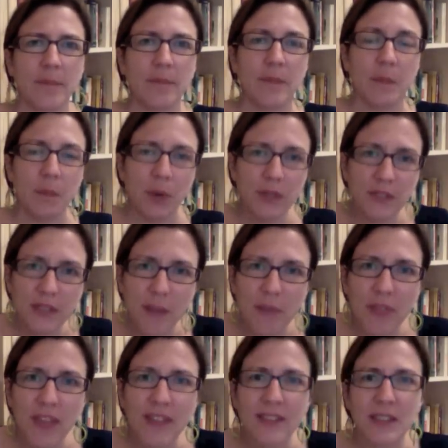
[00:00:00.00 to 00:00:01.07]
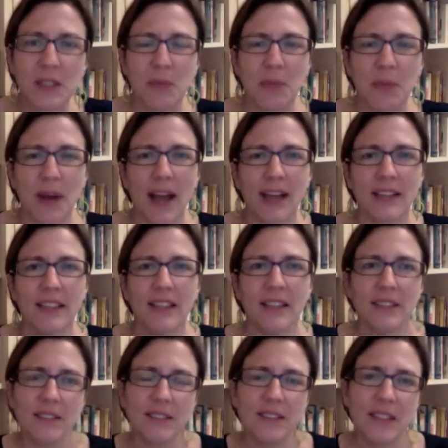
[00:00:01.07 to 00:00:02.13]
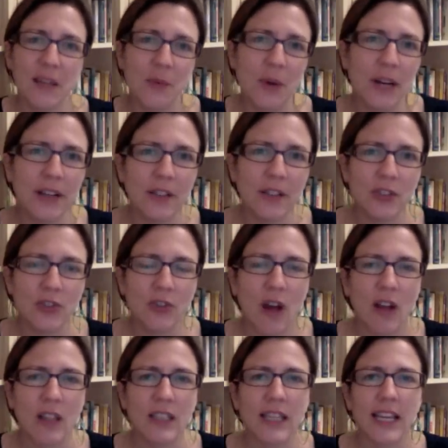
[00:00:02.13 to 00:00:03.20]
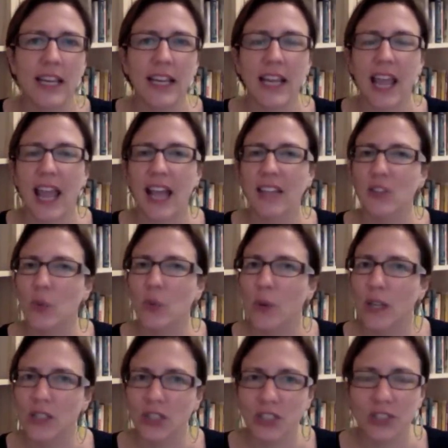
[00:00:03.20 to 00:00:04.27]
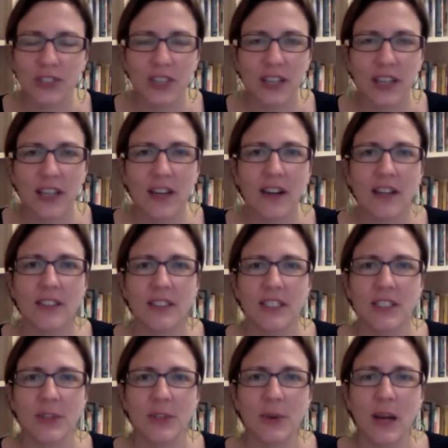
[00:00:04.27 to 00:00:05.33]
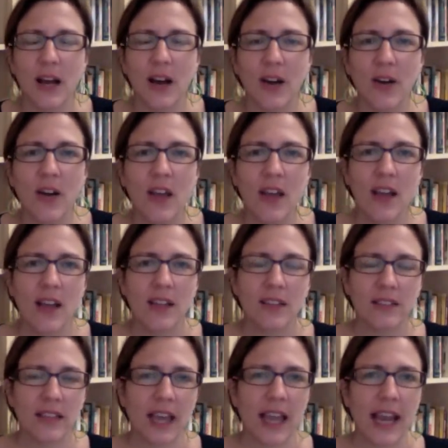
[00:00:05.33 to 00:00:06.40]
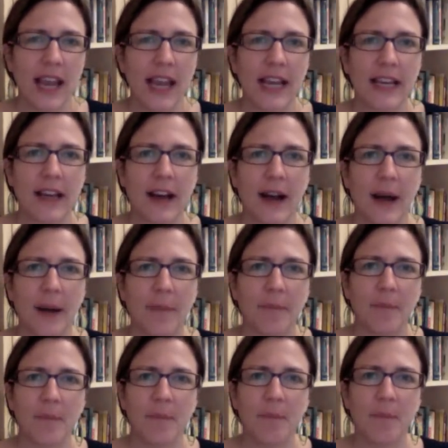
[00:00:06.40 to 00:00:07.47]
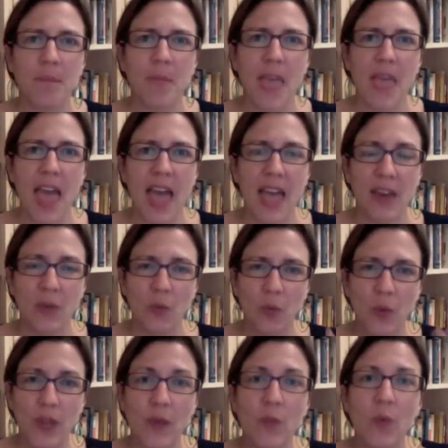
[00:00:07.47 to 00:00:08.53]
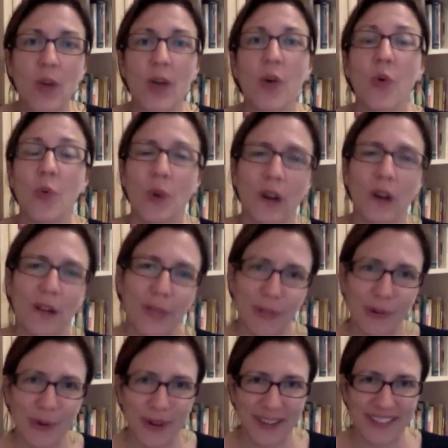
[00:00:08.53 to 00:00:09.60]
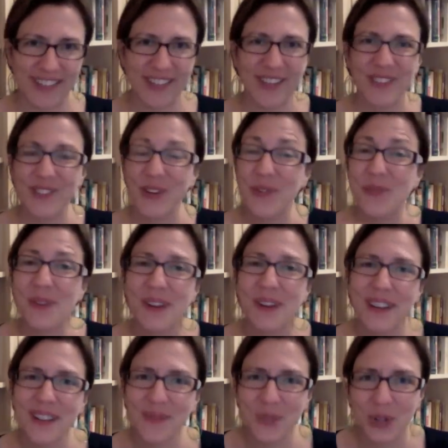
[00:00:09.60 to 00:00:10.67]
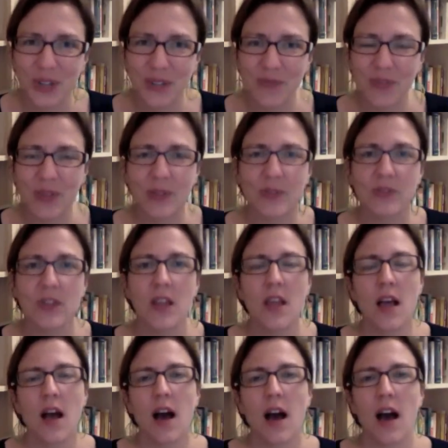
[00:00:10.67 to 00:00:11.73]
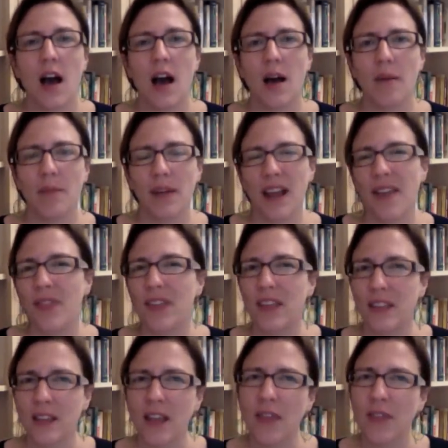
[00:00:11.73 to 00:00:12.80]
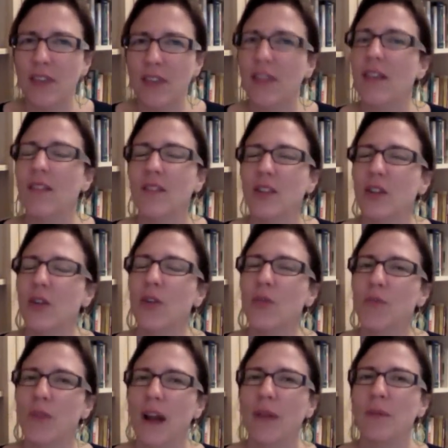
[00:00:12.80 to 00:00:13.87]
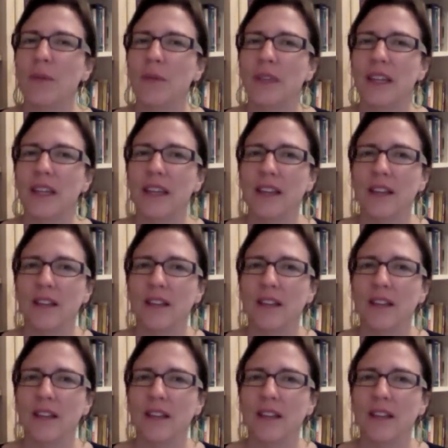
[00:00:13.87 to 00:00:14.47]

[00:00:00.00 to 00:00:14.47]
put some things into practice, see where you're struggling, ask questions on our D2L site, and we will work through it. So don't worry if you're confused. But I think you'll probably